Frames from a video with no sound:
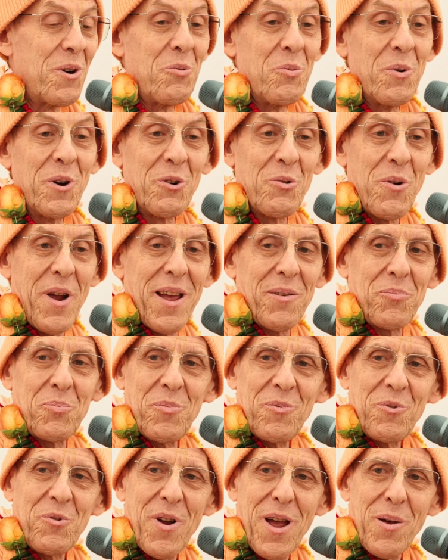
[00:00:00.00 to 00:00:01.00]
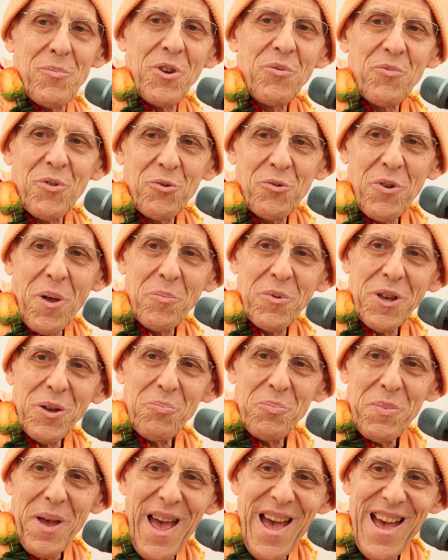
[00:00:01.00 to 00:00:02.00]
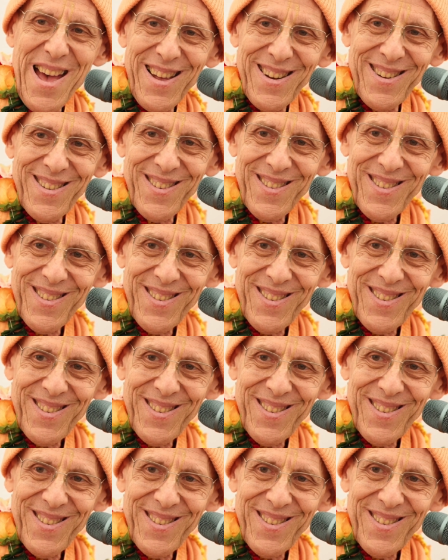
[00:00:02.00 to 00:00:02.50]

We're grabbing for something bad.